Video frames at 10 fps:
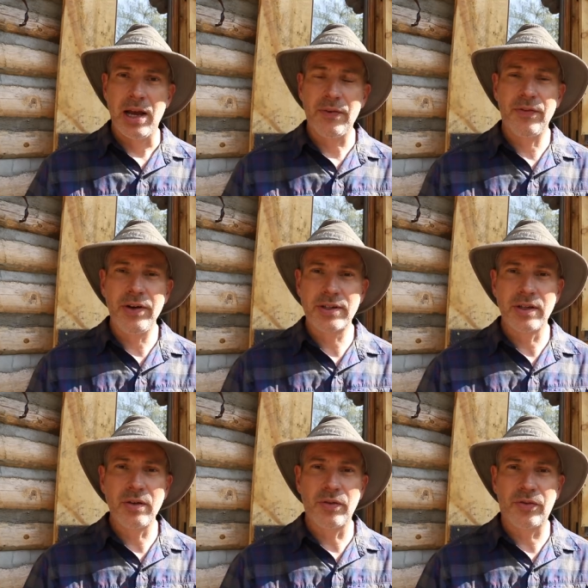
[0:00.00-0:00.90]
Every
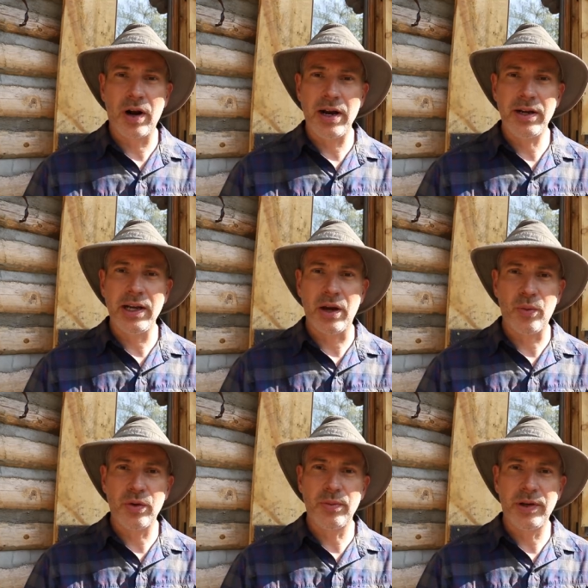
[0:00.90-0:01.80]
single Friday, I
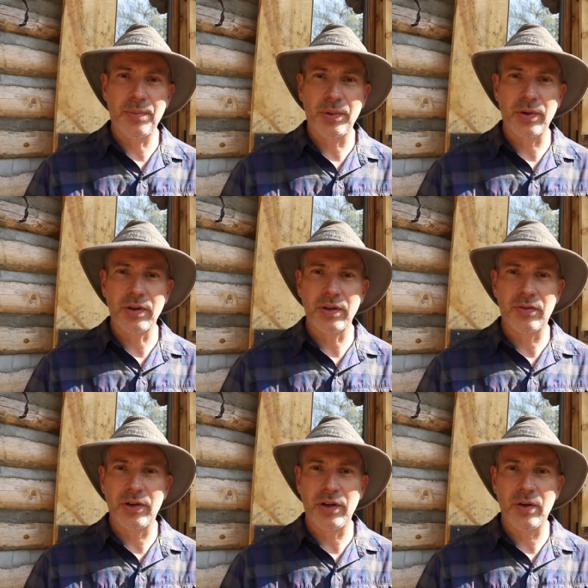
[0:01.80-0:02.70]
will be uploading these
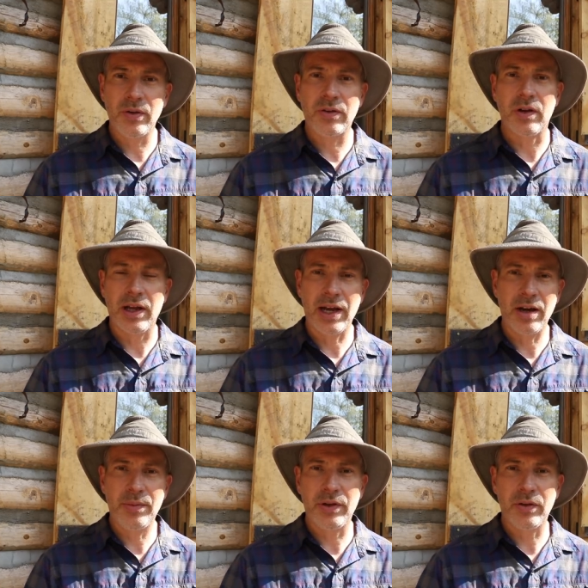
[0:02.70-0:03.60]
videos, and I
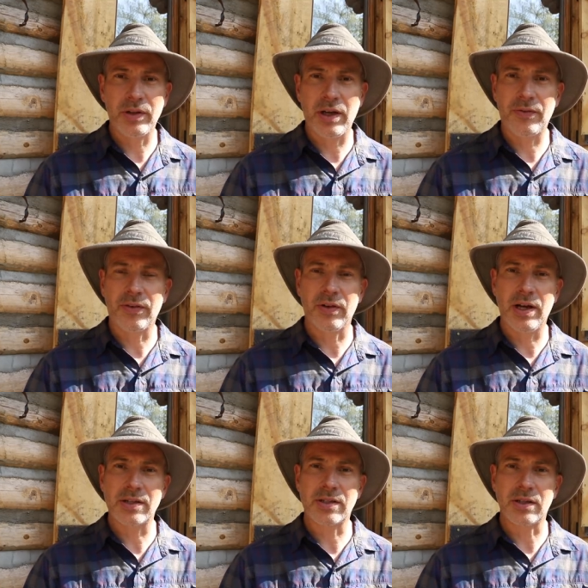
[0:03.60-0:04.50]
have been doing that for the
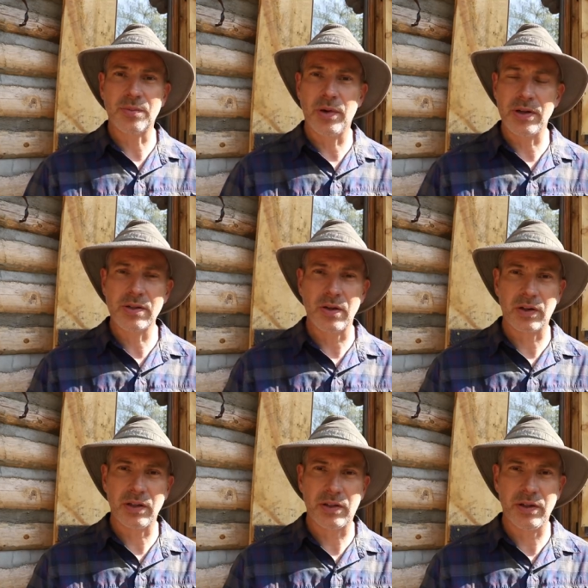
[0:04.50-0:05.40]
last six months, and I'll
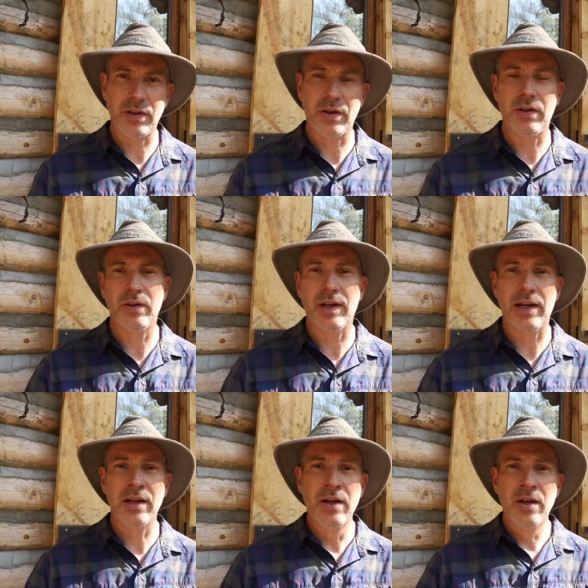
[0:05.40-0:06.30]
continue to do
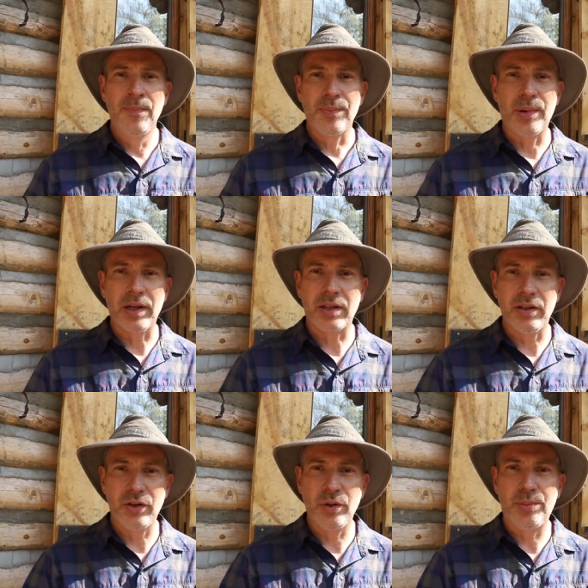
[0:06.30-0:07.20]
that. But
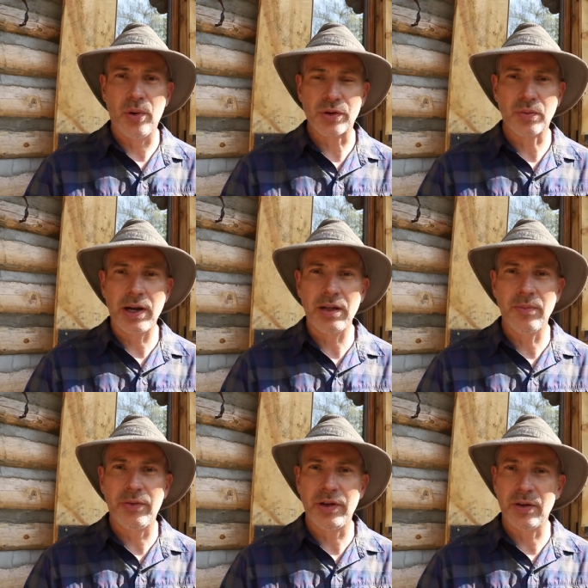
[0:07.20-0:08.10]
I do post
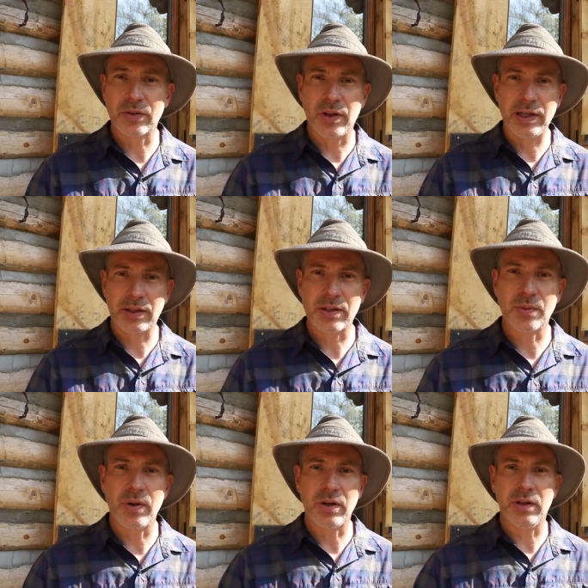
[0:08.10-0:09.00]
random videos like
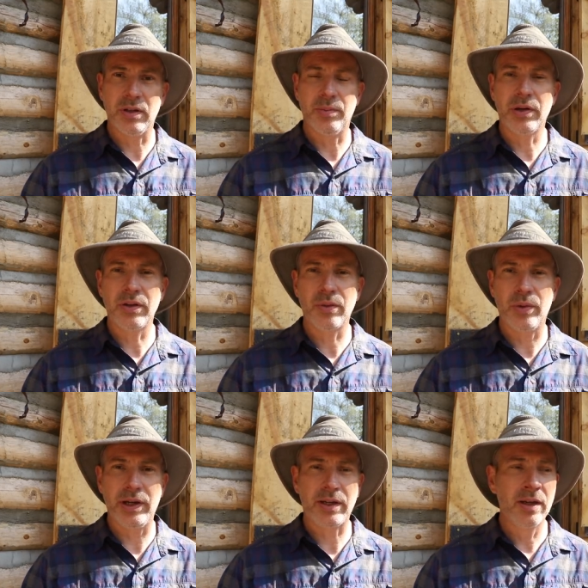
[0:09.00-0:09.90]
this one in the middle of the
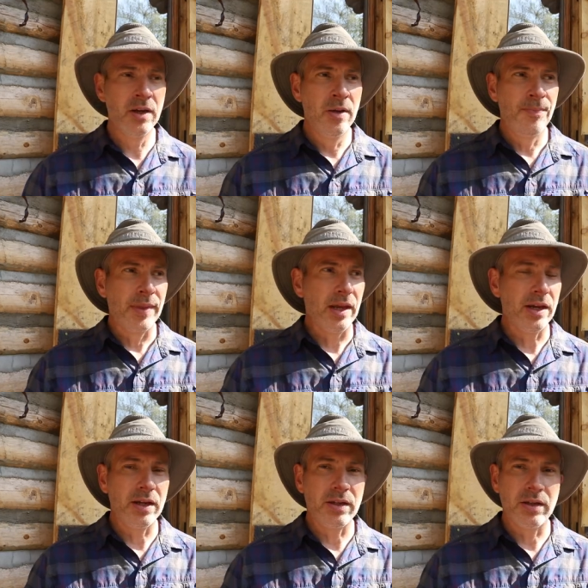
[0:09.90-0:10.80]
week,
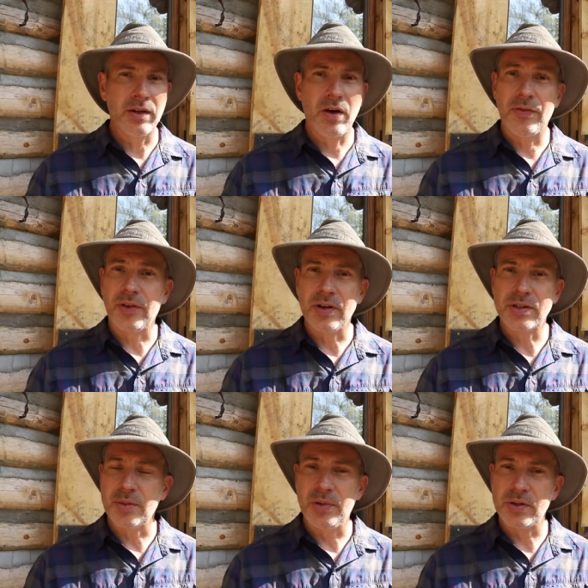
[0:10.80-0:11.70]
and uh, often
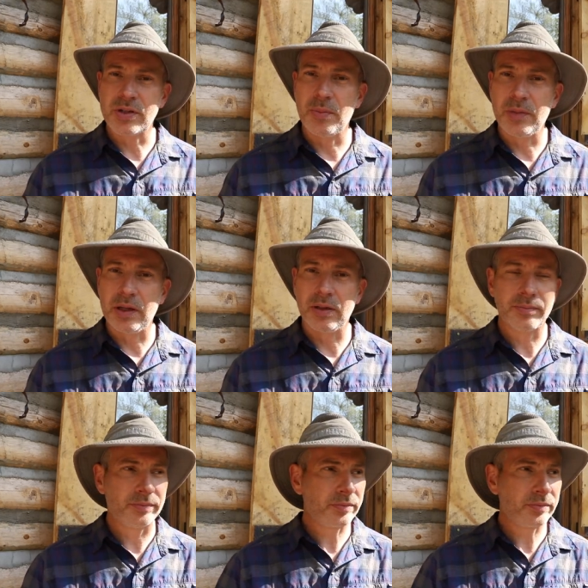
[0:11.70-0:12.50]
it's about something